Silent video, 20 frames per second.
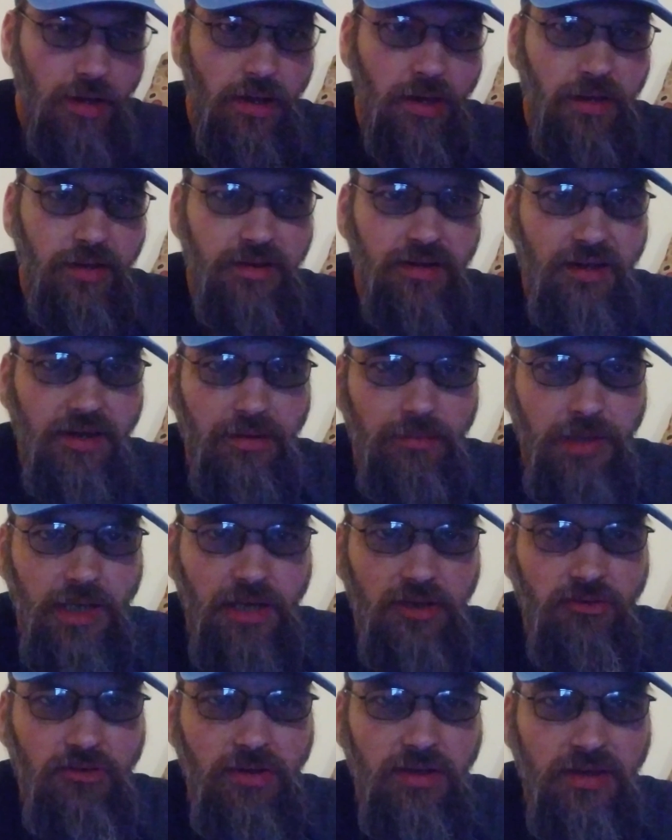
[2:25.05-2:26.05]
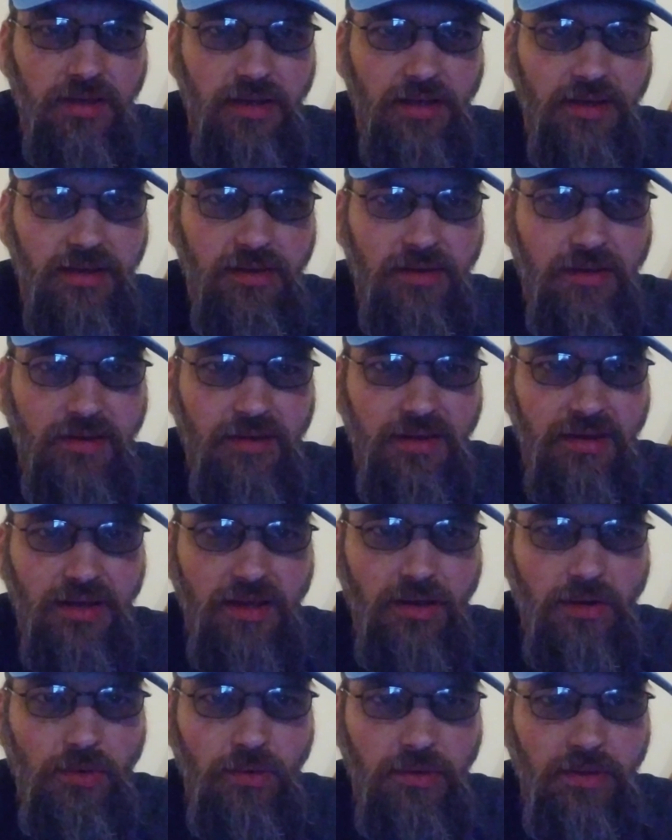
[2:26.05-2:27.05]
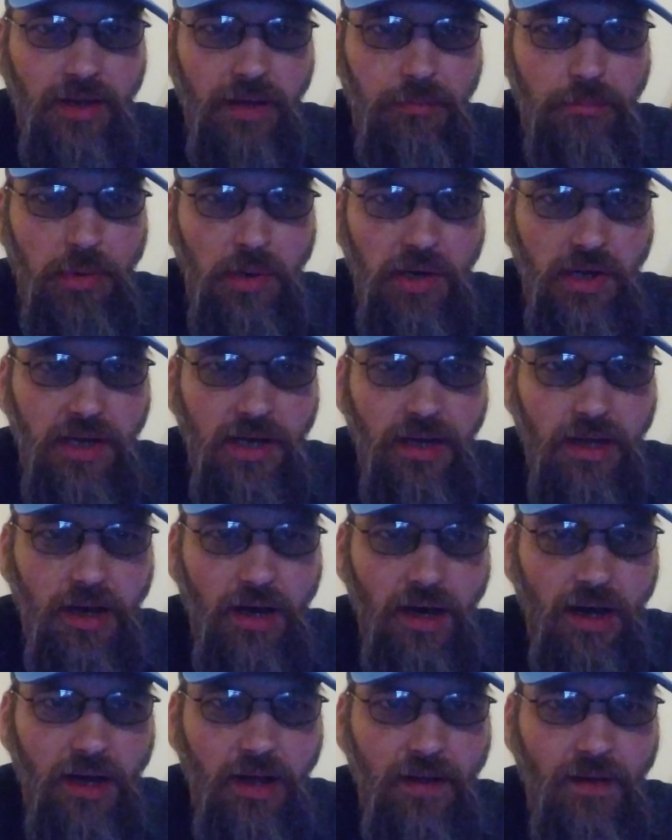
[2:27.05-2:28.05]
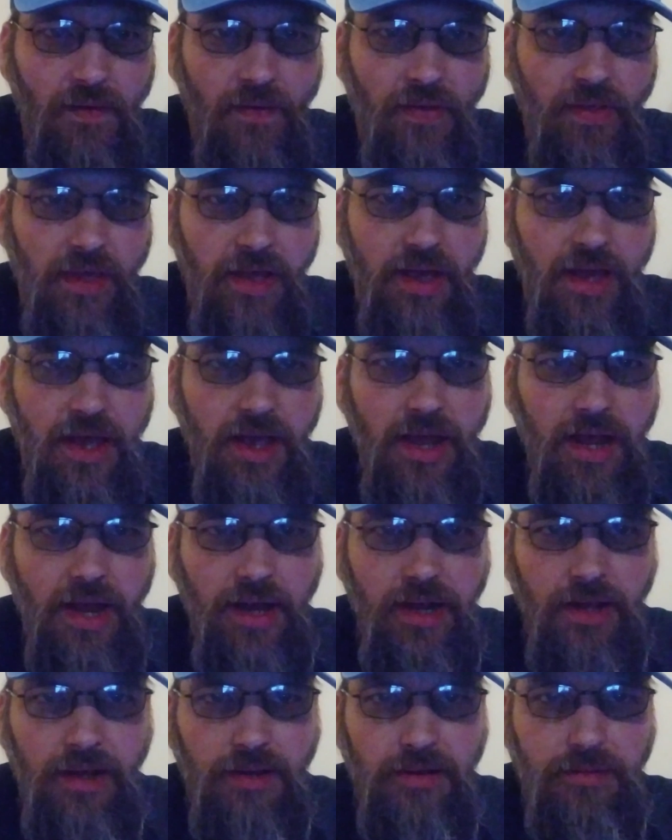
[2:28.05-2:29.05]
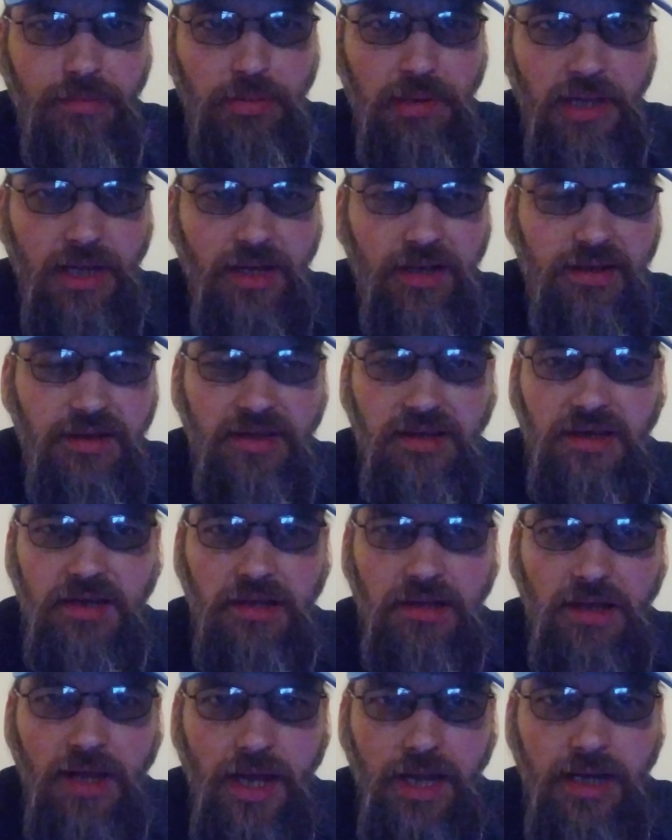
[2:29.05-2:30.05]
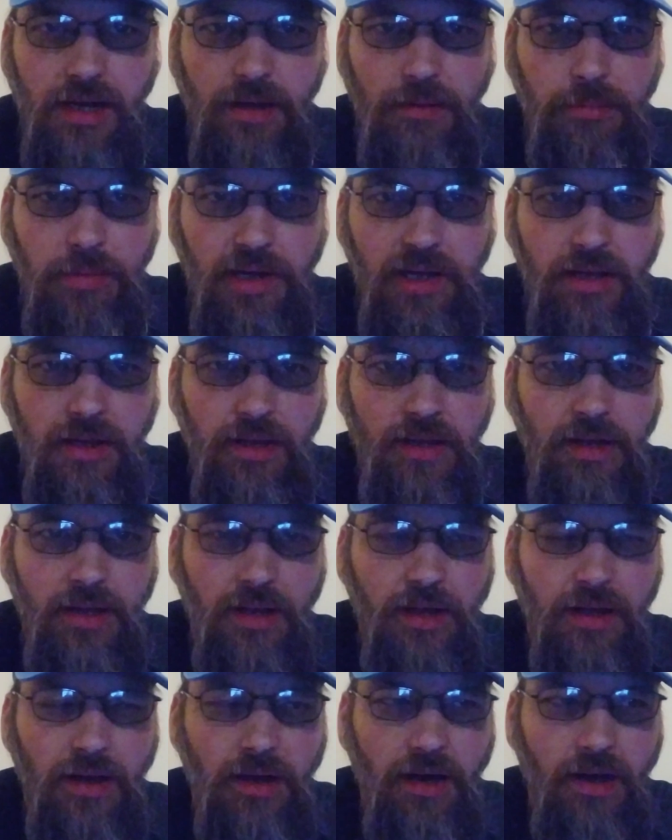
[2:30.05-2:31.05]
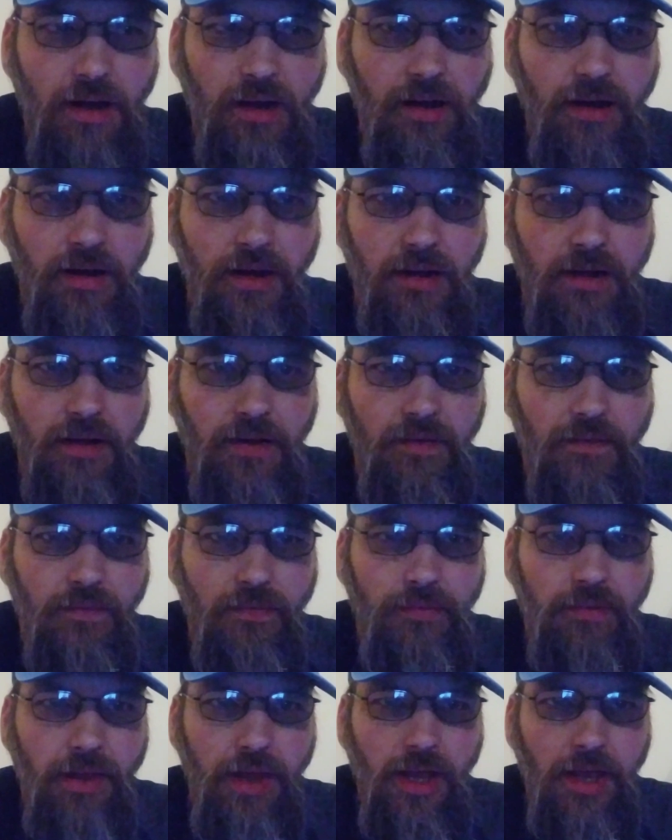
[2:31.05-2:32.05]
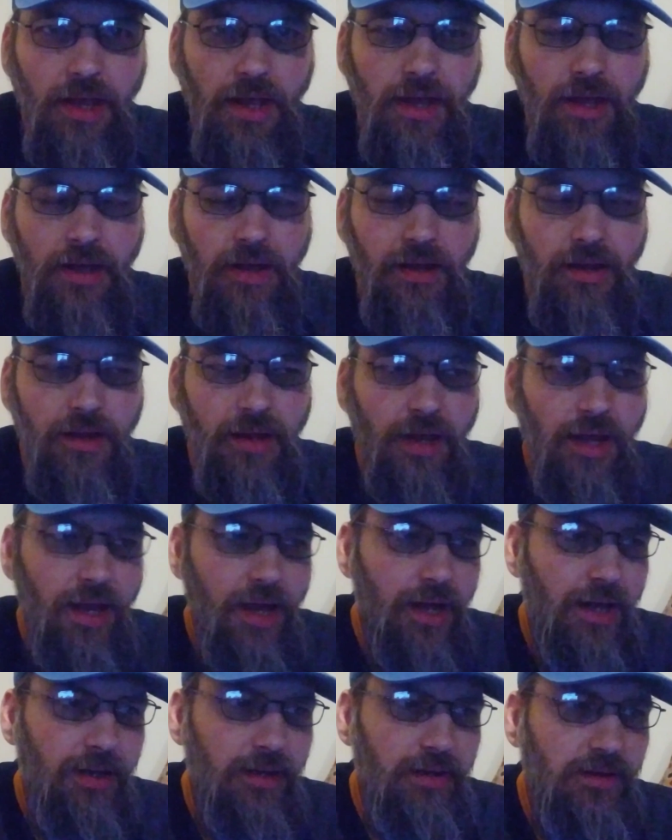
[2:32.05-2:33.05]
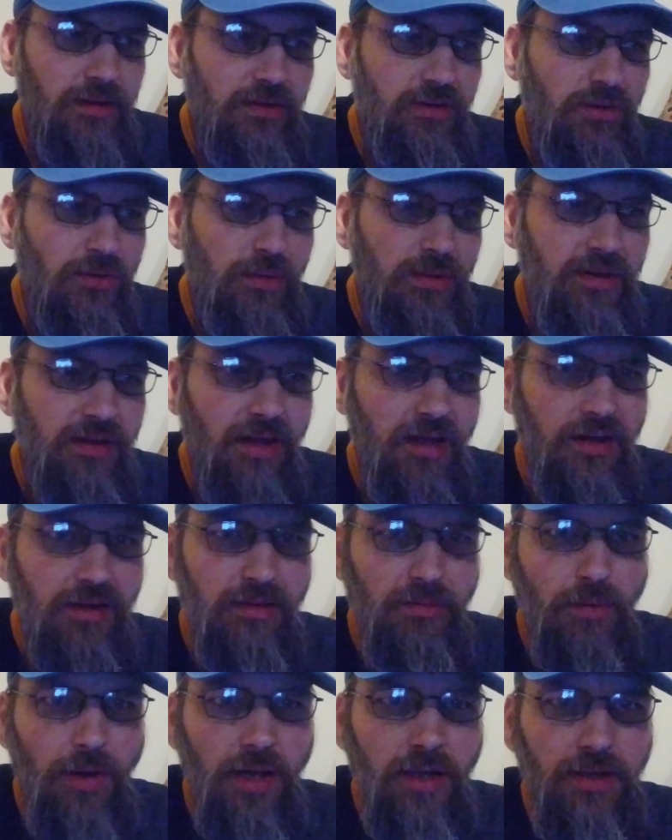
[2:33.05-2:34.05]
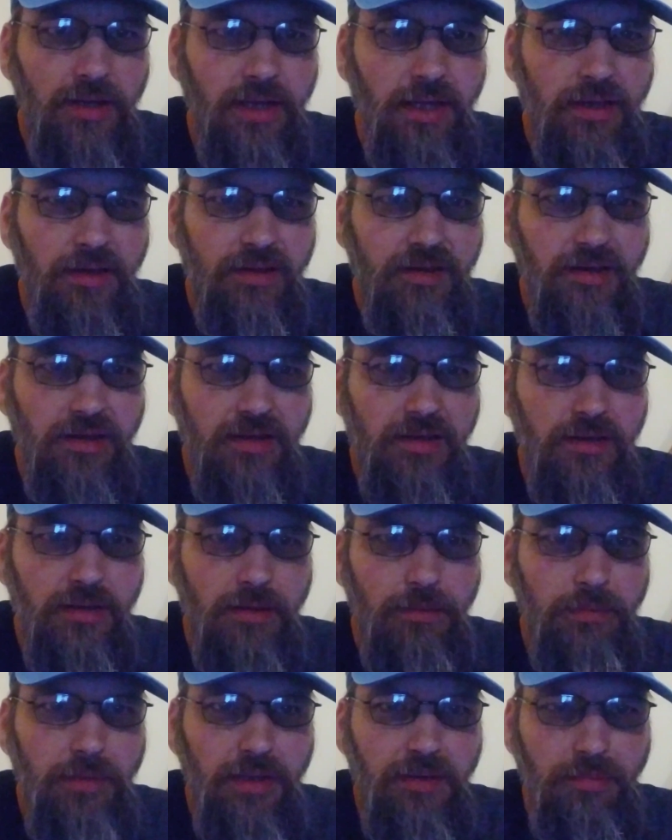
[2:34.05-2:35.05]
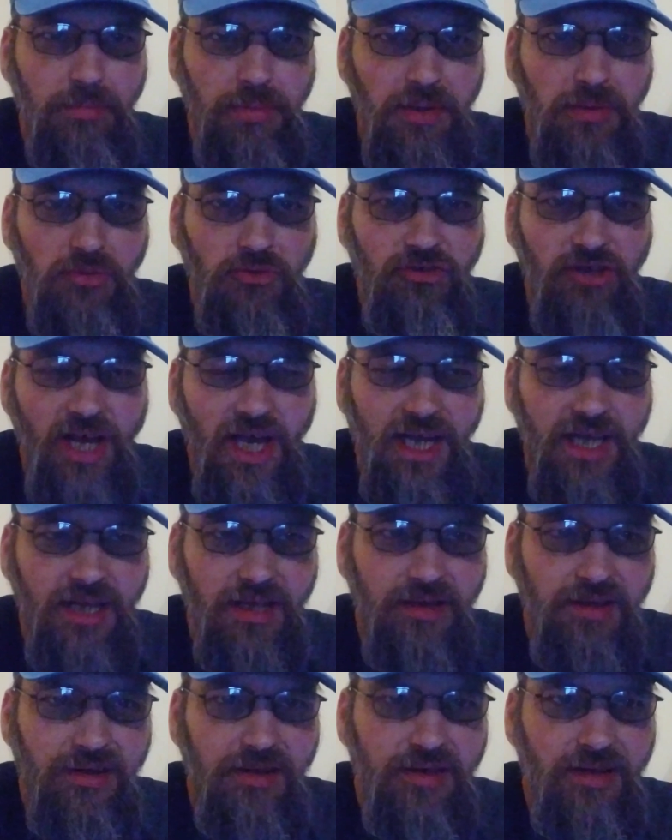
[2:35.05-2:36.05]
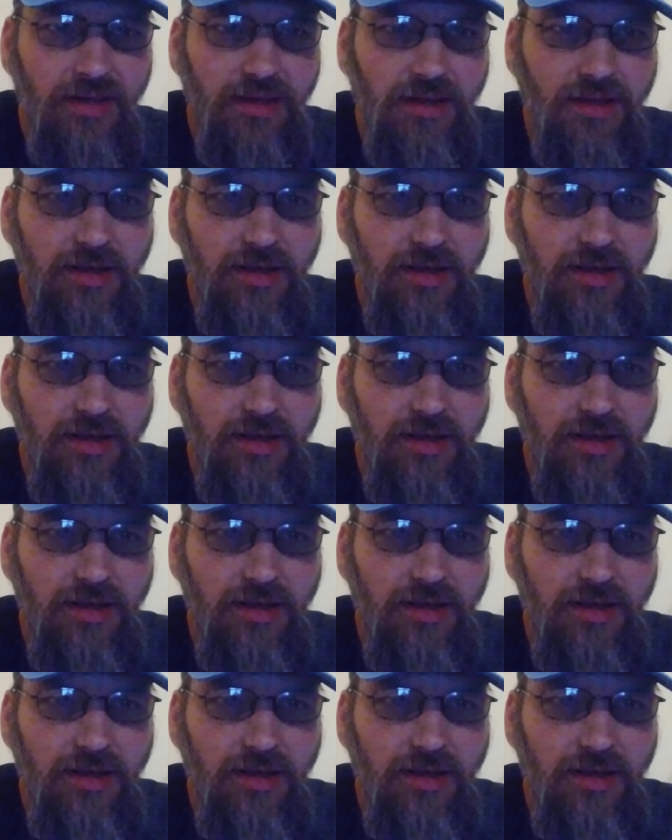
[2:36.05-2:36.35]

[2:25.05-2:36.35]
it's going to be interesting to see who they put uh, in his place in the lineup. Uh, and Tuesday as well against the Columbus Blue Jackets.